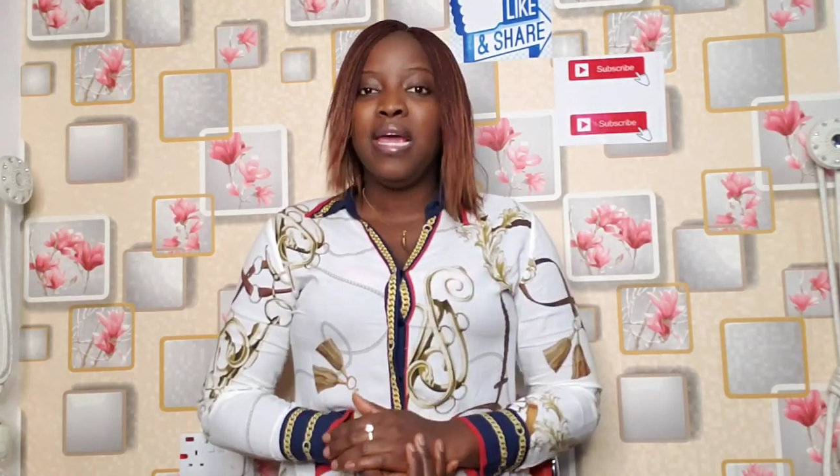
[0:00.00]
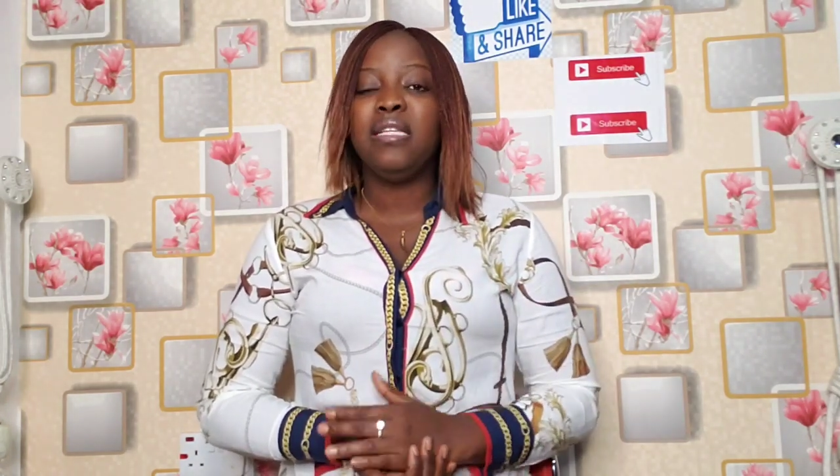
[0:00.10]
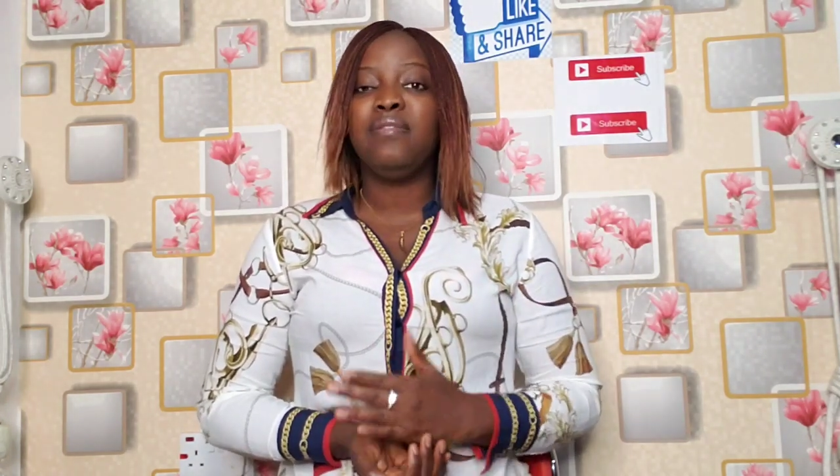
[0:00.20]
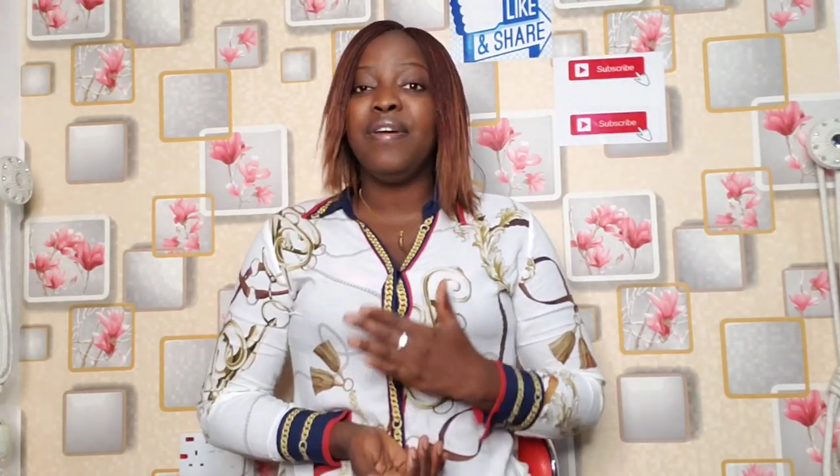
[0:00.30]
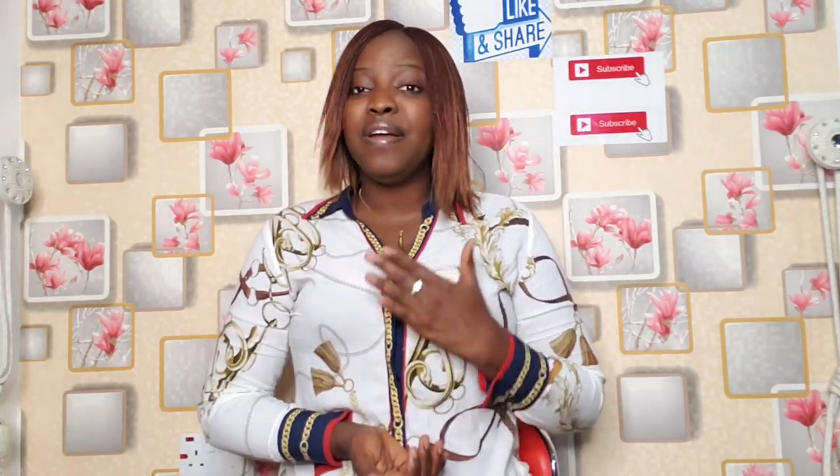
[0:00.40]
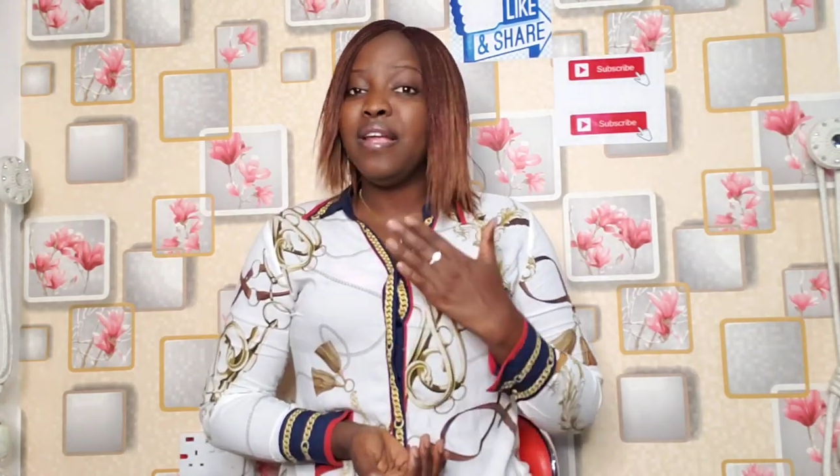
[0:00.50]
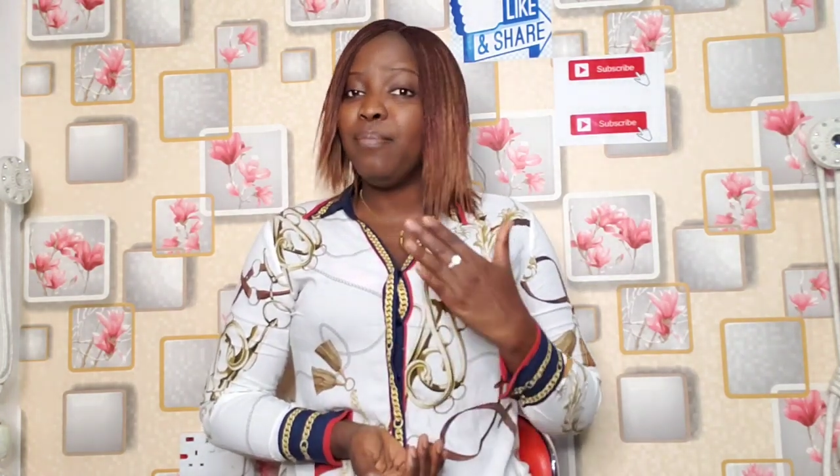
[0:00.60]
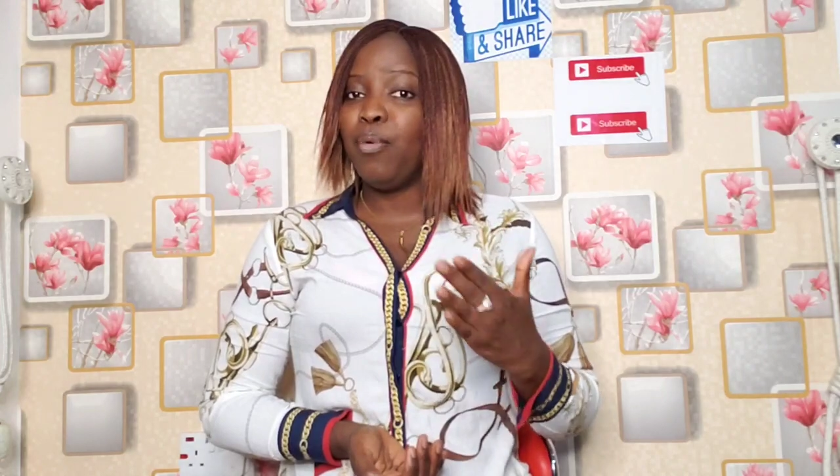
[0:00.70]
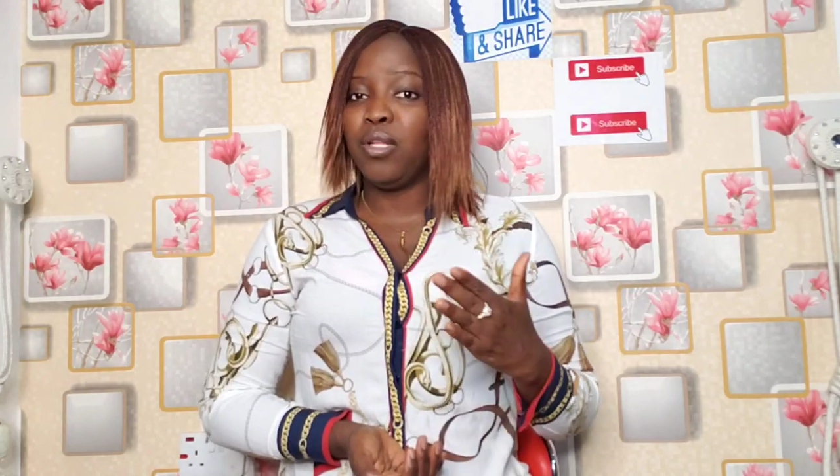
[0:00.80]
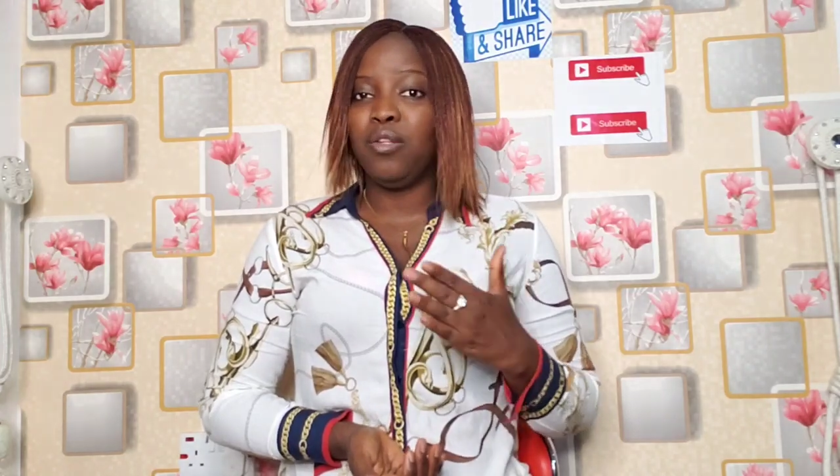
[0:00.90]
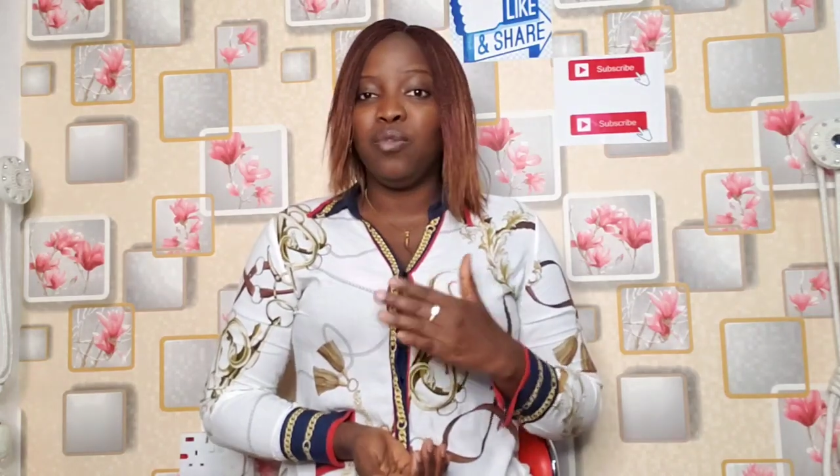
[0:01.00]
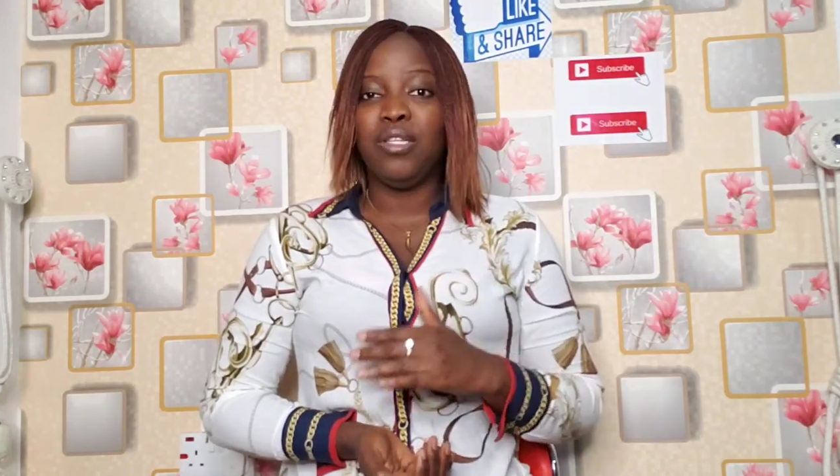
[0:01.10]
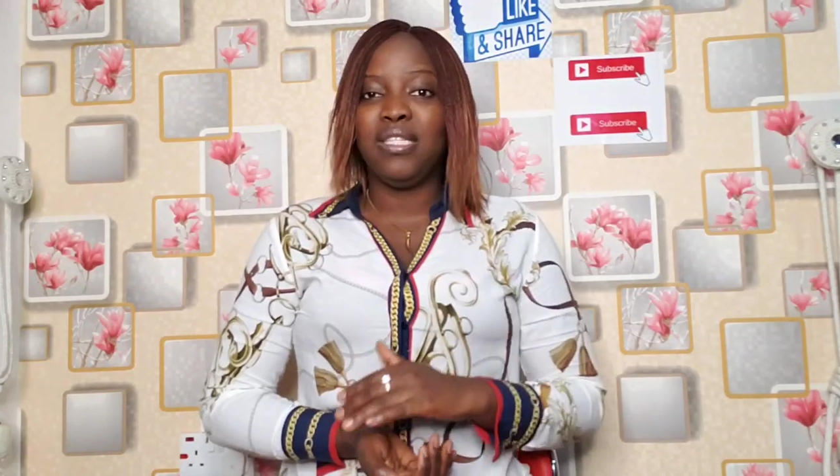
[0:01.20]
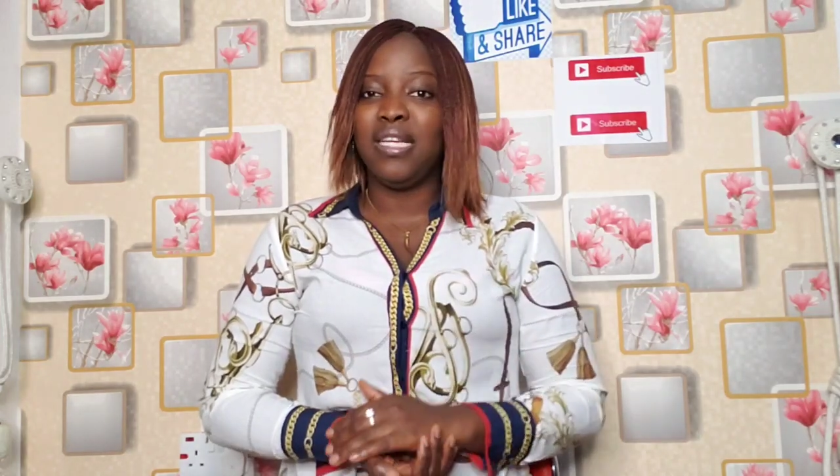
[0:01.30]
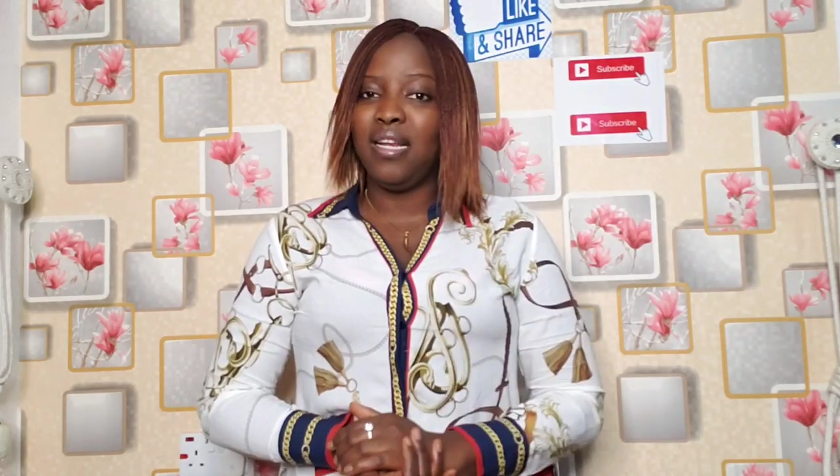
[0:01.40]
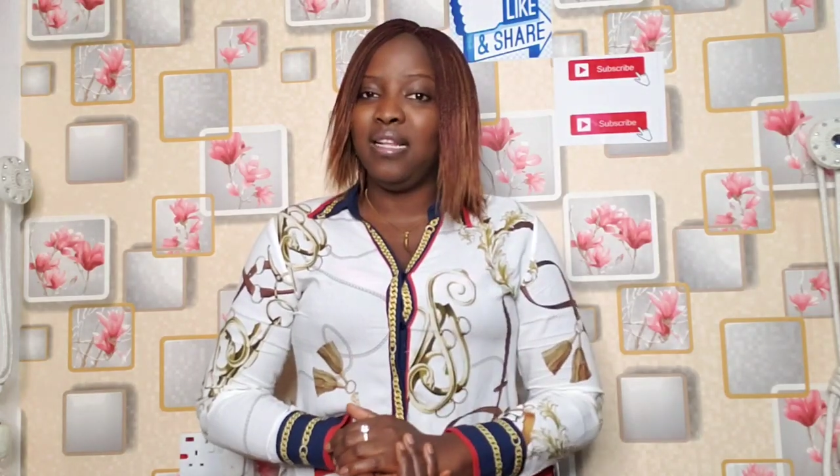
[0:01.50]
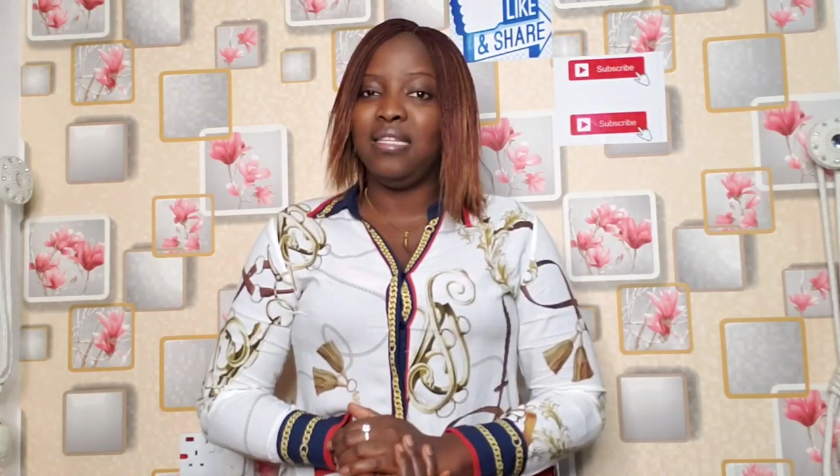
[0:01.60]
It's very important to this channel.